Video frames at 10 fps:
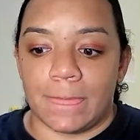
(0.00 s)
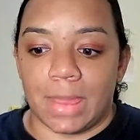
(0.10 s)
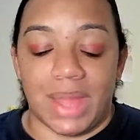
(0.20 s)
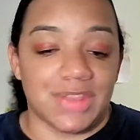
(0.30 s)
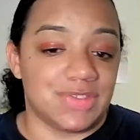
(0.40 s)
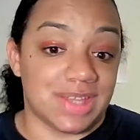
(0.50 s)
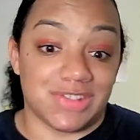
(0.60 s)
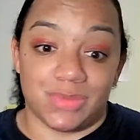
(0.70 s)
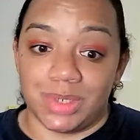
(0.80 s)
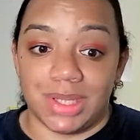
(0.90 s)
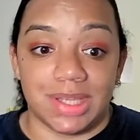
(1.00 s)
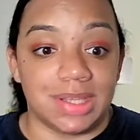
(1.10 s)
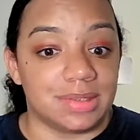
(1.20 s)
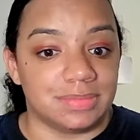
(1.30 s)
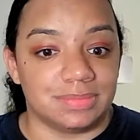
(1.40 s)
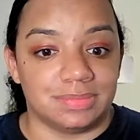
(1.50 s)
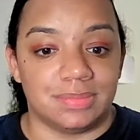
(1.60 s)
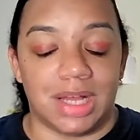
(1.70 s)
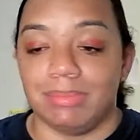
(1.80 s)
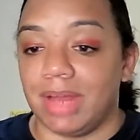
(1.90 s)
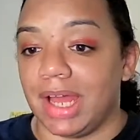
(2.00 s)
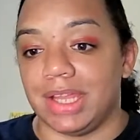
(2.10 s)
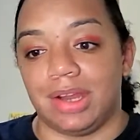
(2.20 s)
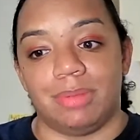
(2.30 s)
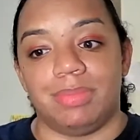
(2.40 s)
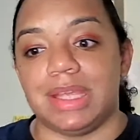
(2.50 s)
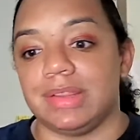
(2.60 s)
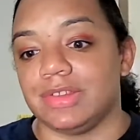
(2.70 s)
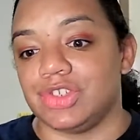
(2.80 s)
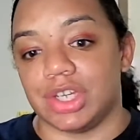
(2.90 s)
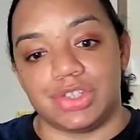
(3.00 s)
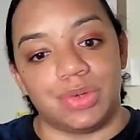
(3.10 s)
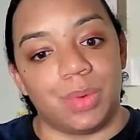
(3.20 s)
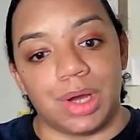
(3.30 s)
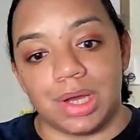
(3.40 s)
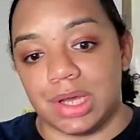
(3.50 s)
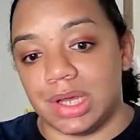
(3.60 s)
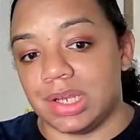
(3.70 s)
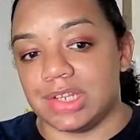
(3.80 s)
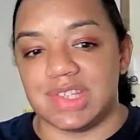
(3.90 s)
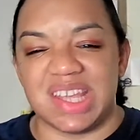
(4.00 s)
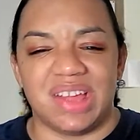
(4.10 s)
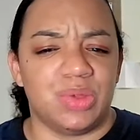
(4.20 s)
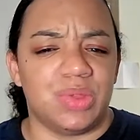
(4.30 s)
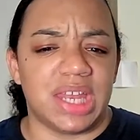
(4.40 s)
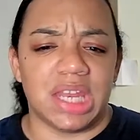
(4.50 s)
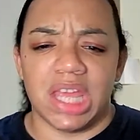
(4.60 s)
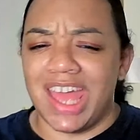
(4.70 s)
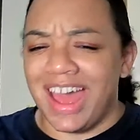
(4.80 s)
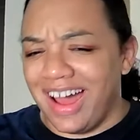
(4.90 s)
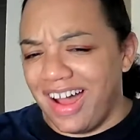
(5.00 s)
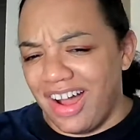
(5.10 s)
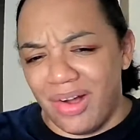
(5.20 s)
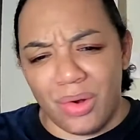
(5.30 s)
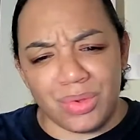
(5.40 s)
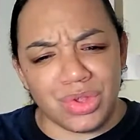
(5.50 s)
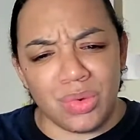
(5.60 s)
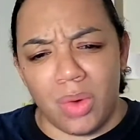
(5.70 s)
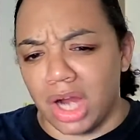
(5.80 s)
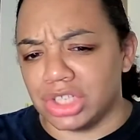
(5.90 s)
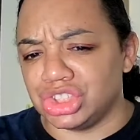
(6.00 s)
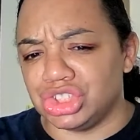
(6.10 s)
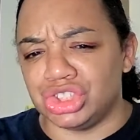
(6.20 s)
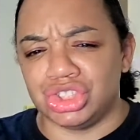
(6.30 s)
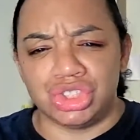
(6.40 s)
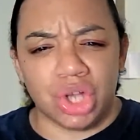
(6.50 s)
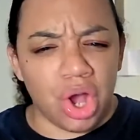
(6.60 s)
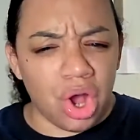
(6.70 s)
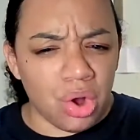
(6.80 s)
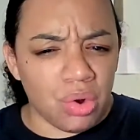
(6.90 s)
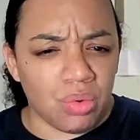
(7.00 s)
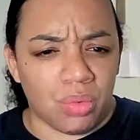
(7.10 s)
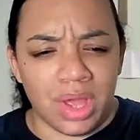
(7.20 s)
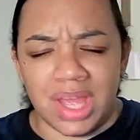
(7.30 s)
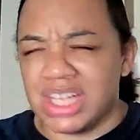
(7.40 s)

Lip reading: That's really it. I'm not here to be the judgy one and tell you that, oh, you are so